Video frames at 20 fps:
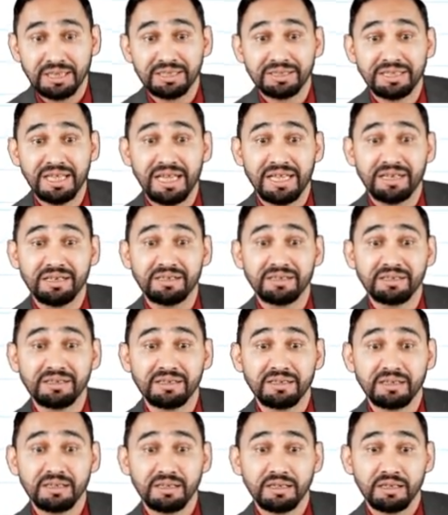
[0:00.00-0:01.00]
Then
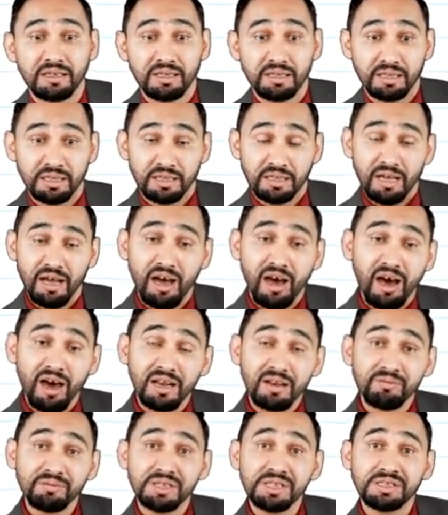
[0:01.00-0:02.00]

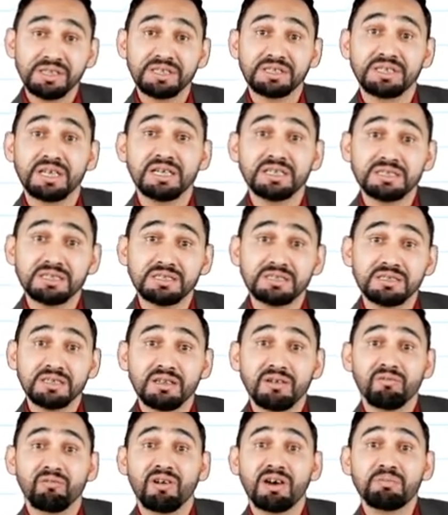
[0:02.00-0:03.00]
all this is done
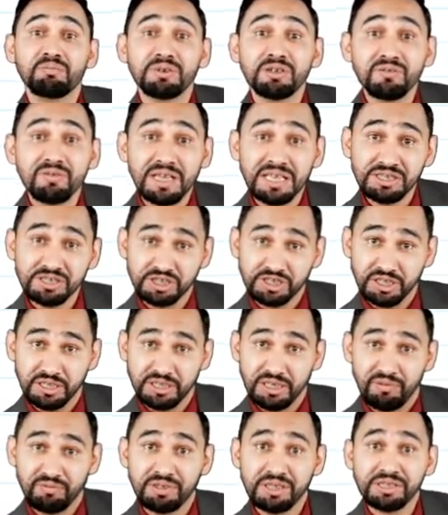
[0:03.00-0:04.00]
for
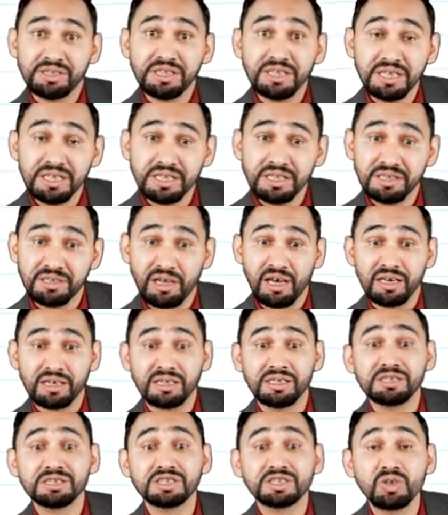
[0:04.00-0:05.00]
prevention of disease or
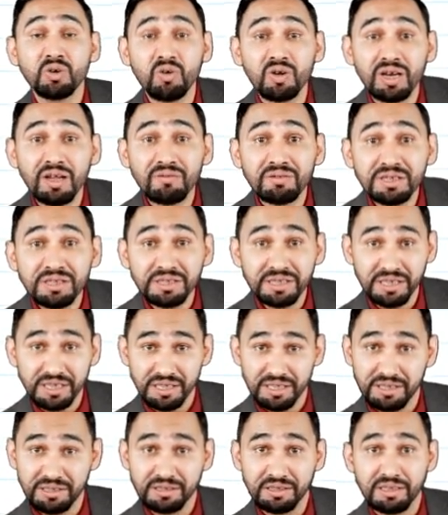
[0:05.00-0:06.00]
control of
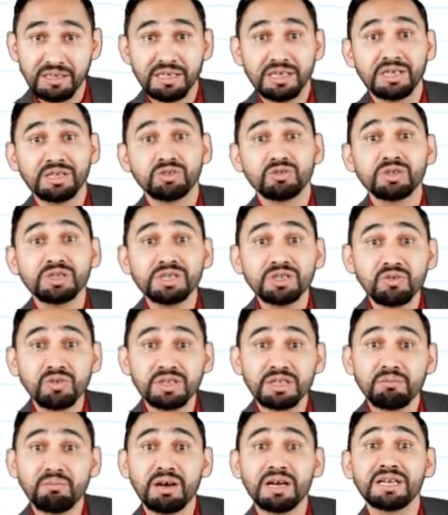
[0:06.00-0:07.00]
disease to
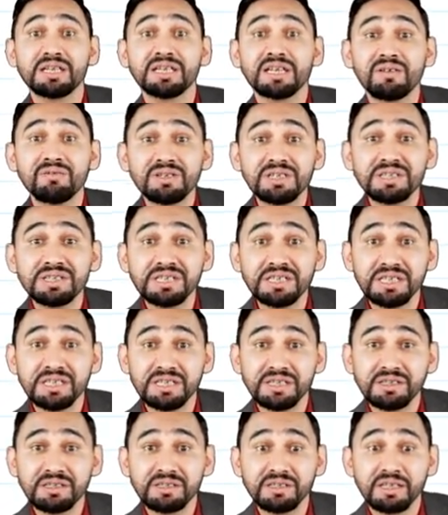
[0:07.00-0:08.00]
reduce the burden of
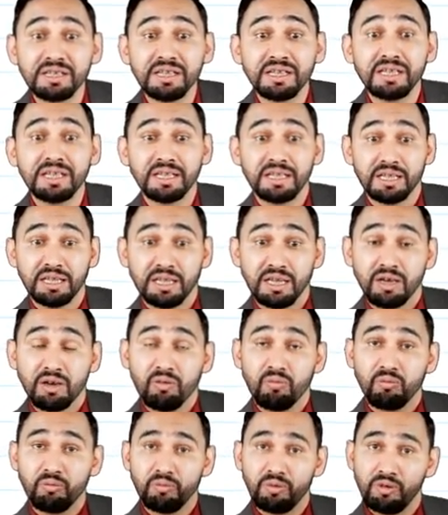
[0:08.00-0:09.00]
disease.
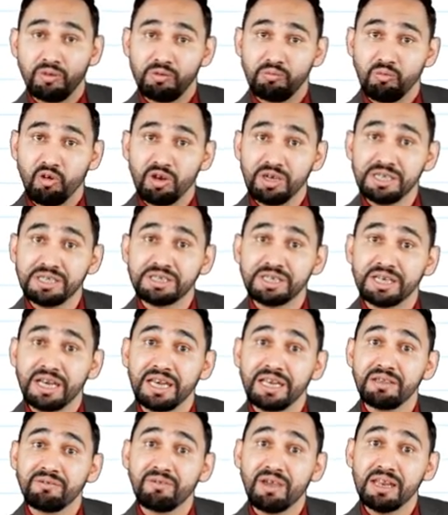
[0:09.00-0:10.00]
We will monitor
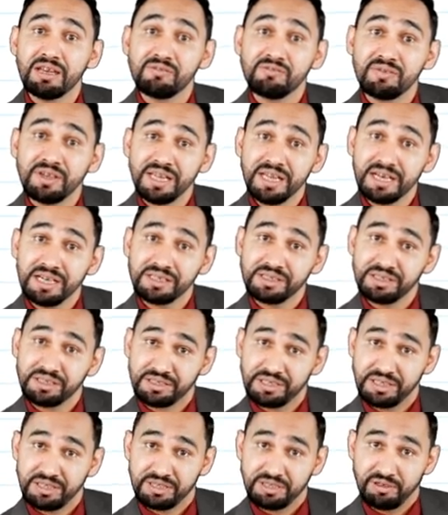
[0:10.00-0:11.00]
and evaluate the
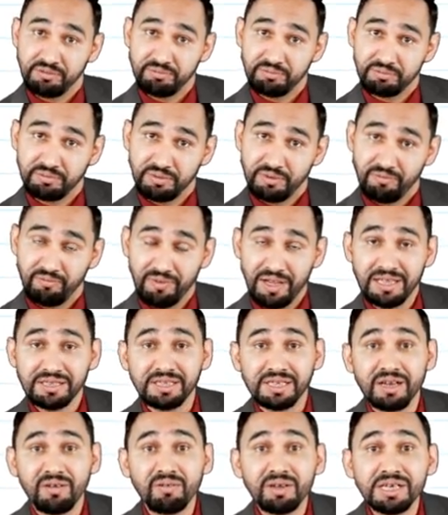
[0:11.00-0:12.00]
system,
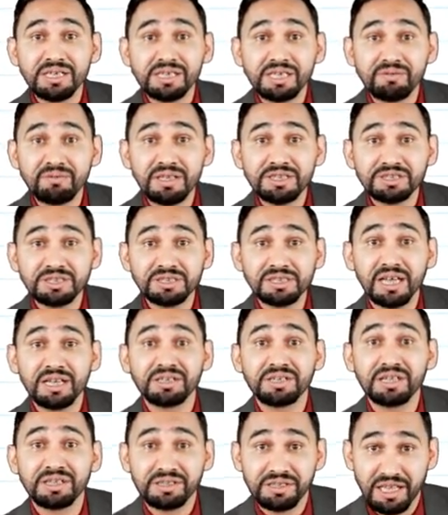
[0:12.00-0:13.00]
whether our interventions are
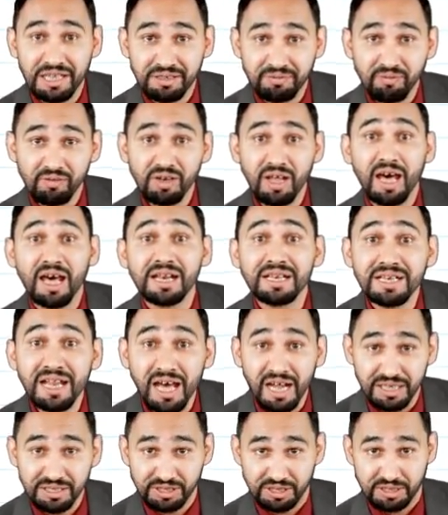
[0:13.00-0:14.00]
successful or
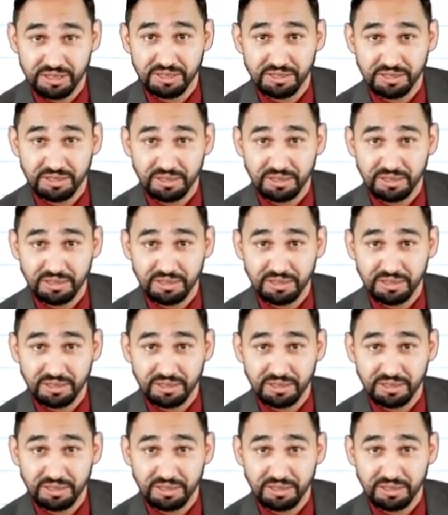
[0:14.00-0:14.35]
not.